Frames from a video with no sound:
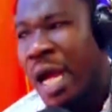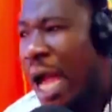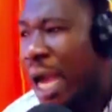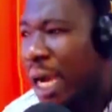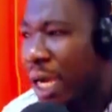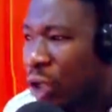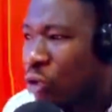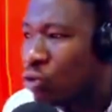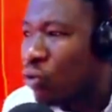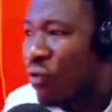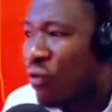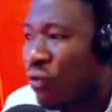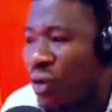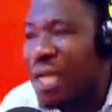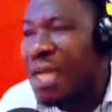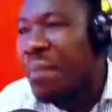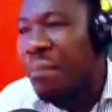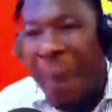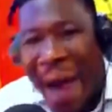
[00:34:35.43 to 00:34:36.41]
A
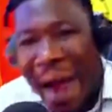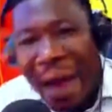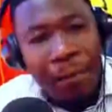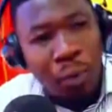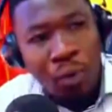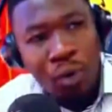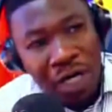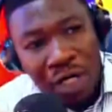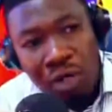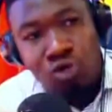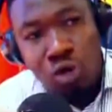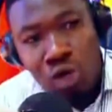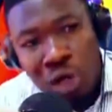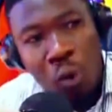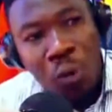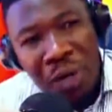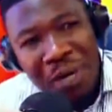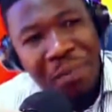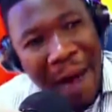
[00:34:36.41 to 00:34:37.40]
Christopher only Bible,
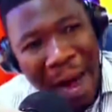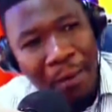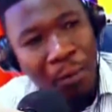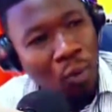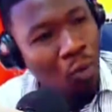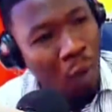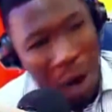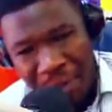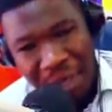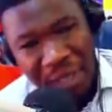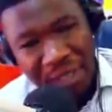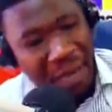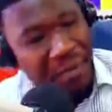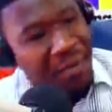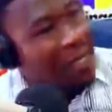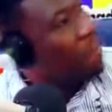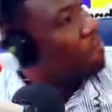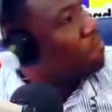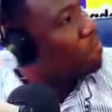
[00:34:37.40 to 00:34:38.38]
Christopher only Bible, come,
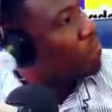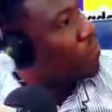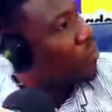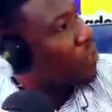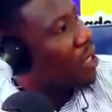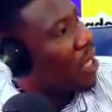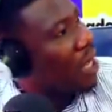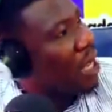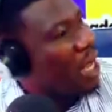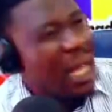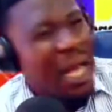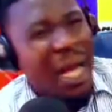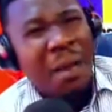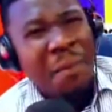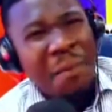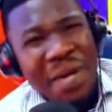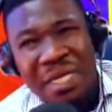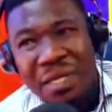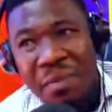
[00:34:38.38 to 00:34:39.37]
Sammy.
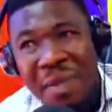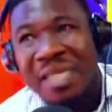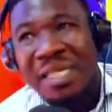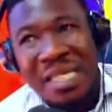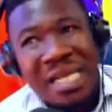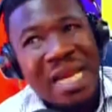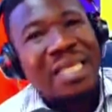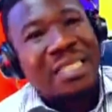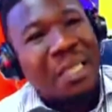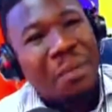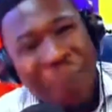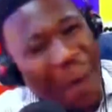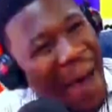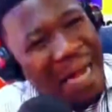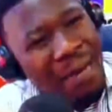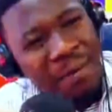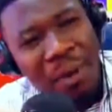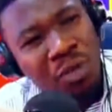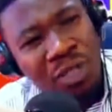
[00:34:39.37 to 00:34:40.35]
Between me, that's a
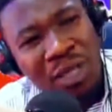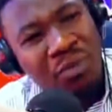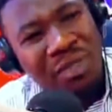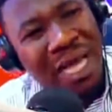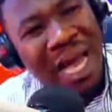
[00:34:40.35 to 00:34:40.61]
part of the book.